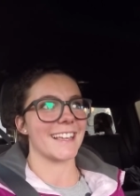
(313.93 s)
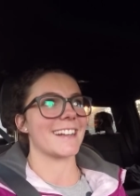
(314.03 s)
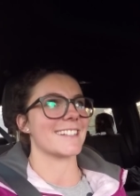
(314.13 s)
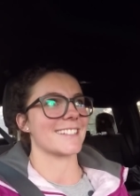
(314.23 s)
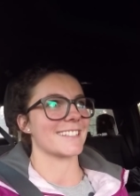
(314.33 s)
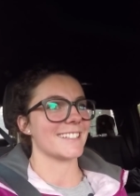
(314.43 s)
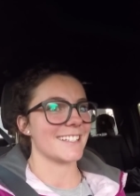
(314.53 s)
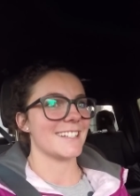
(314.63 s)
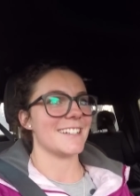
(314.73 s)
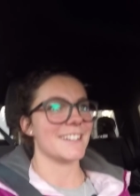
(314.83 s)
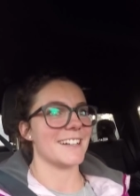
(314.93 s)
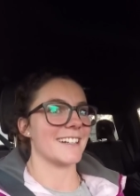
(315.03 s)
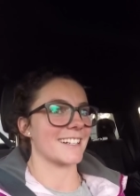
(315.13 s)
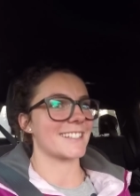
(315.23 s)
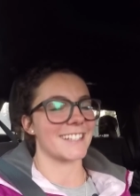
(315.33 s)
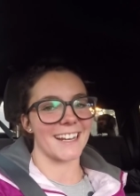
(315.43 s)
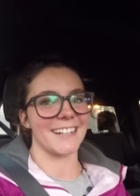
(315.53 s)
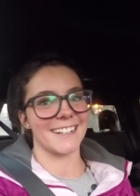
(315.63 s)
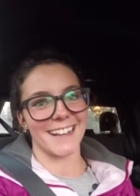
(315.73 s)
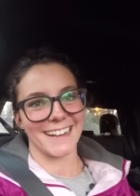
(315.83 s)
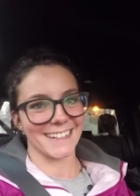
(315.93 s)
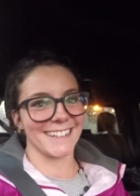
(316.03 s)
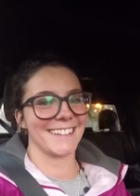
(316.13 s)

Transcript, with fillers: That is an exciting night.